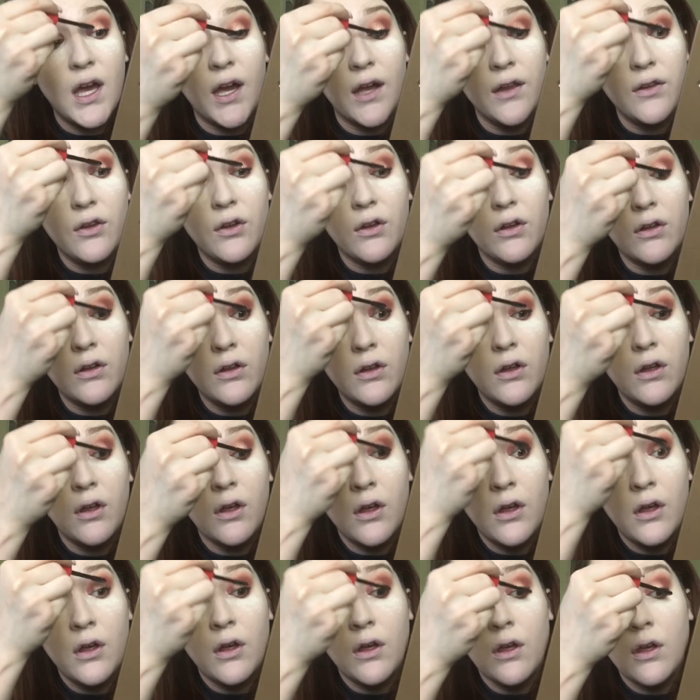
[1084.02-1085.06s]
eye look
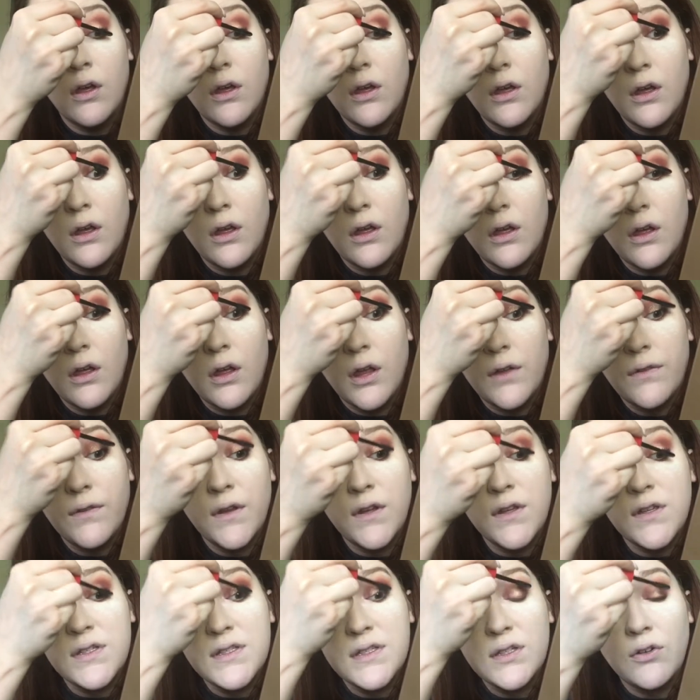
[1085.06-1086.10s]
and
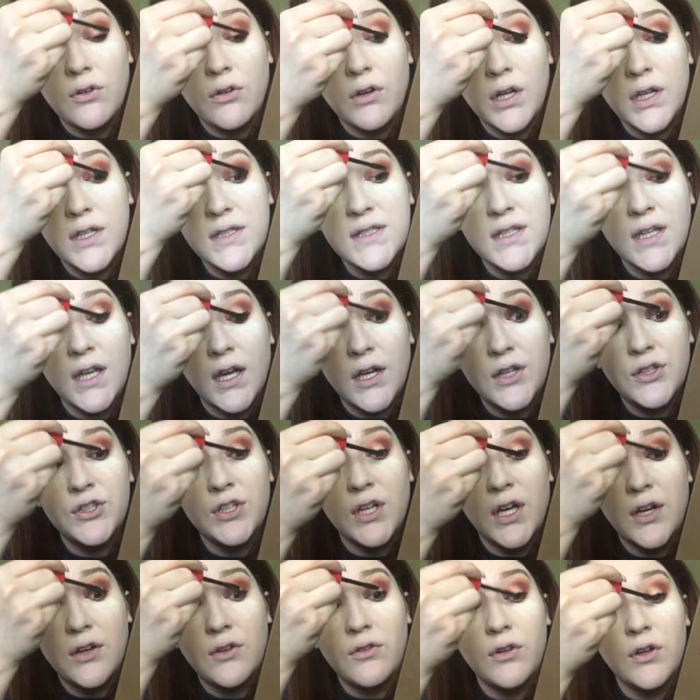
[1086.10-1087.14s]
this crazy
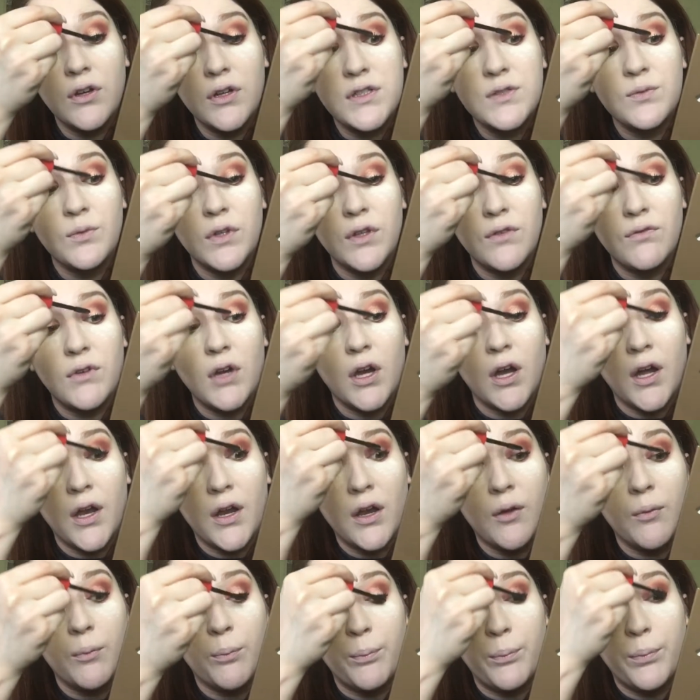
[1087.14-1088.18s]
eyeshadow looks when you've
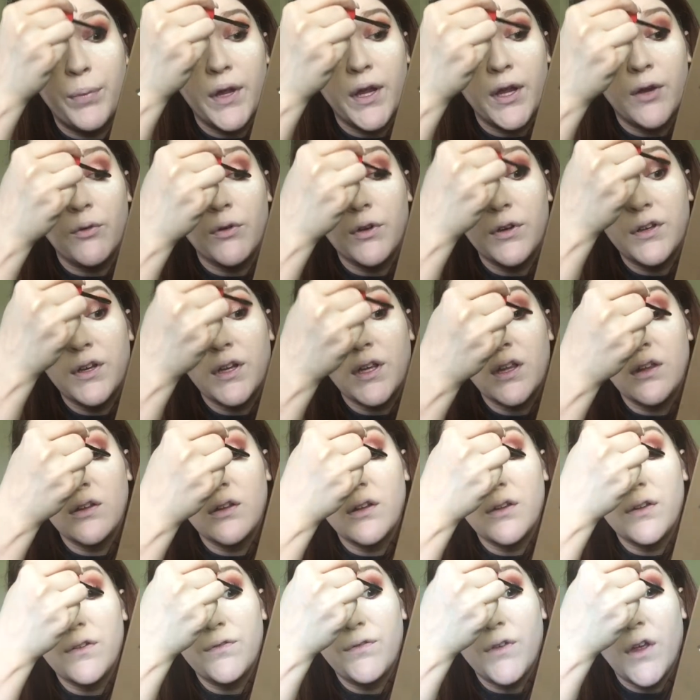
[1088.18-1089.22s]
got a big,
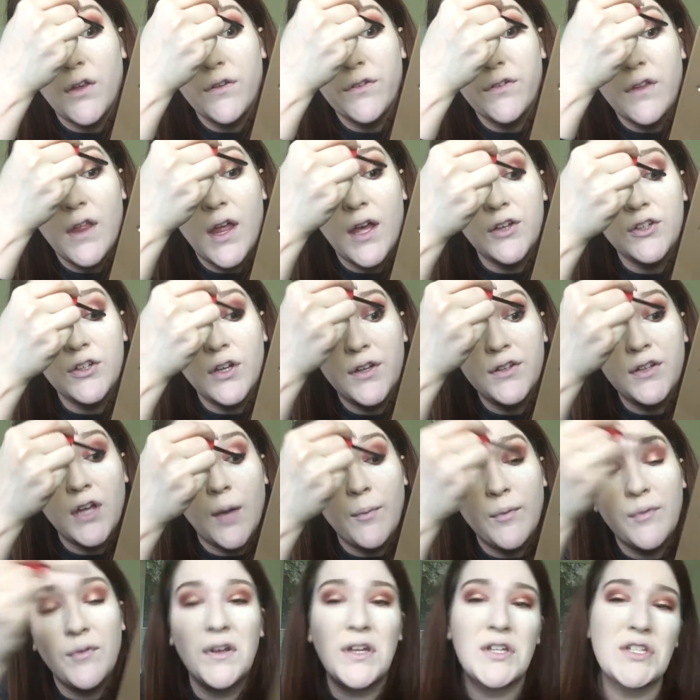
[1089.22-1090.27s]
ridiculous false lash on
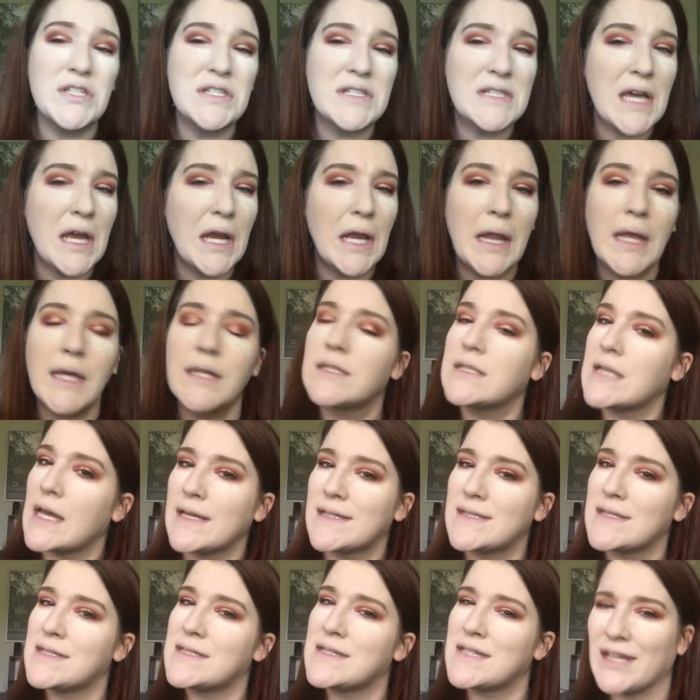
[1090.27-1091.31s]
top of it. It just kind of like
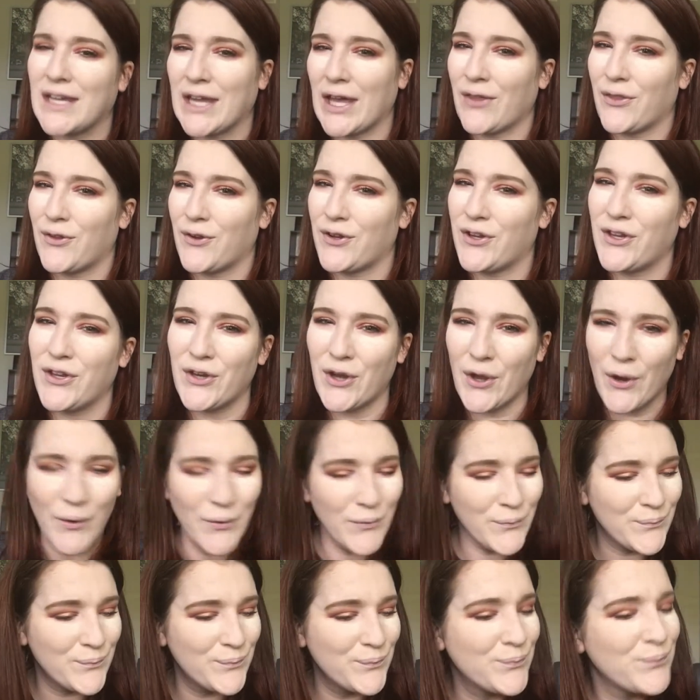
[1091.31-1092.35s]
ties it together, you know?
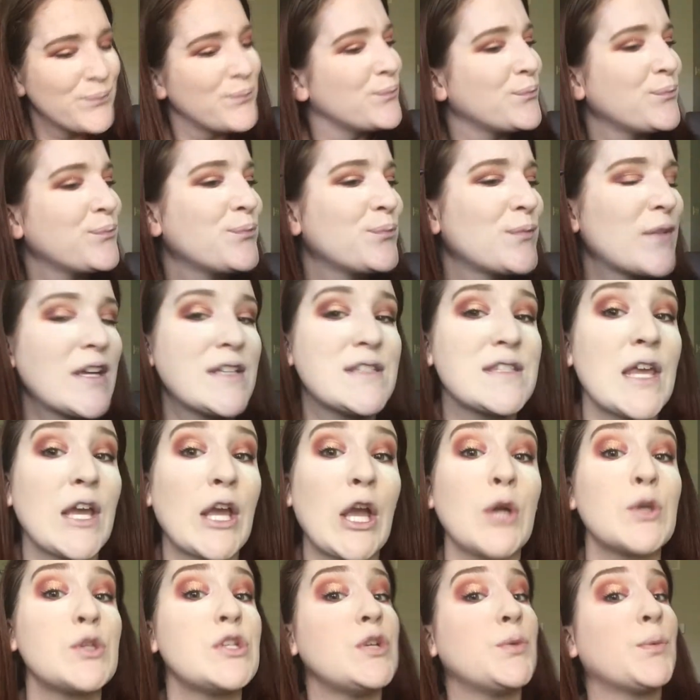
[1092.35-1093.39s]
It's like,
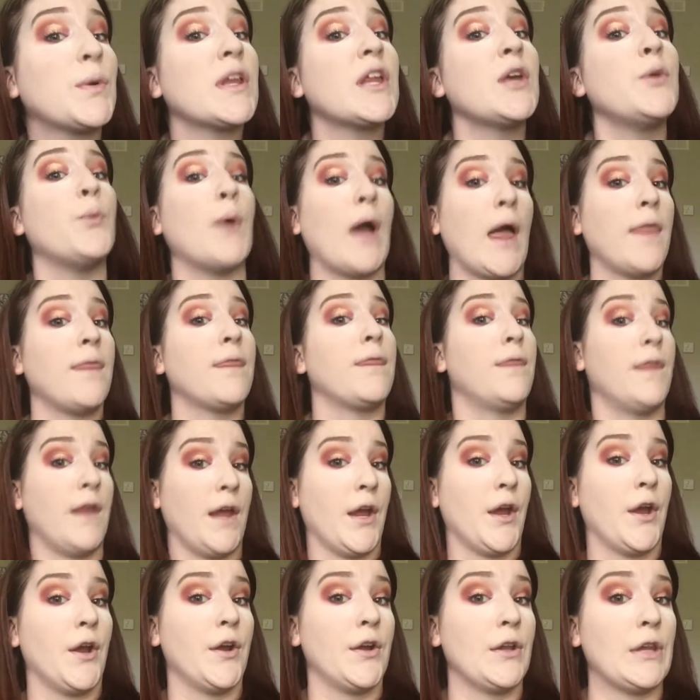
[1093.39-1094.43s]
oh, she really went
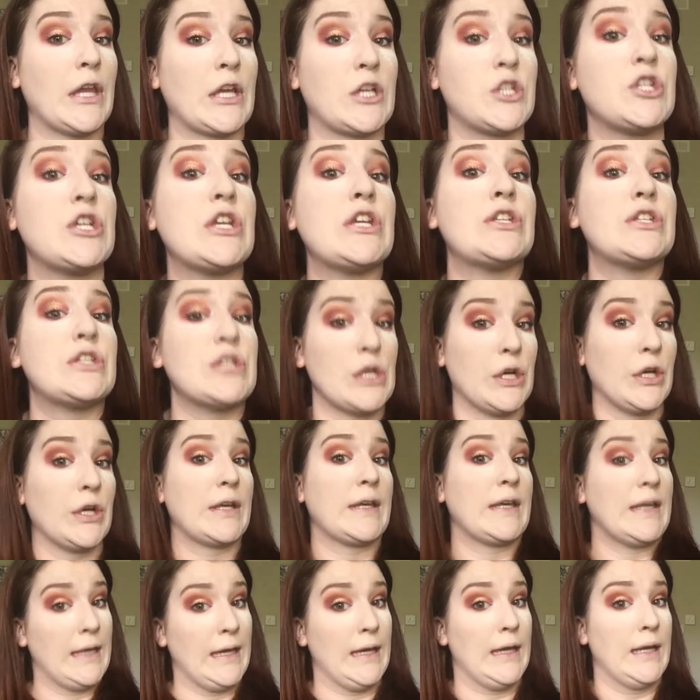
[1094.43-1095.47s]
there. Like, she took
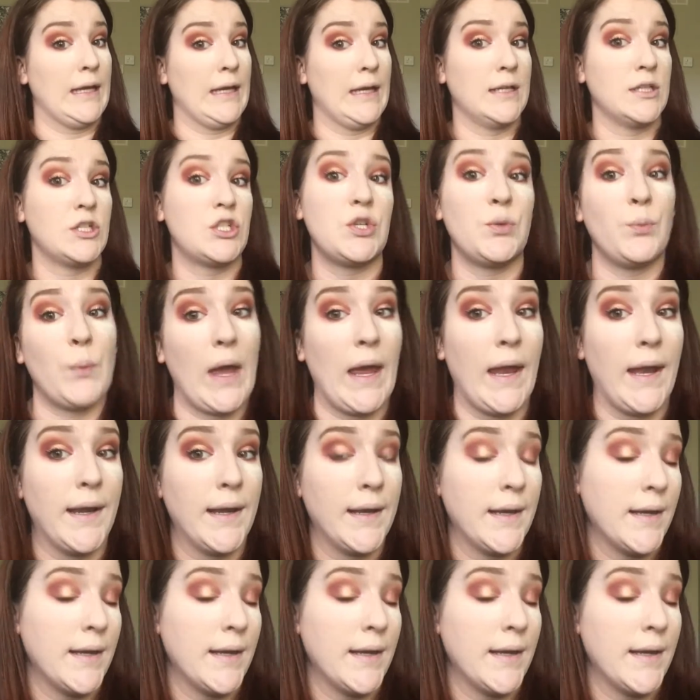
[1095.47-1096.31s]
it. She went.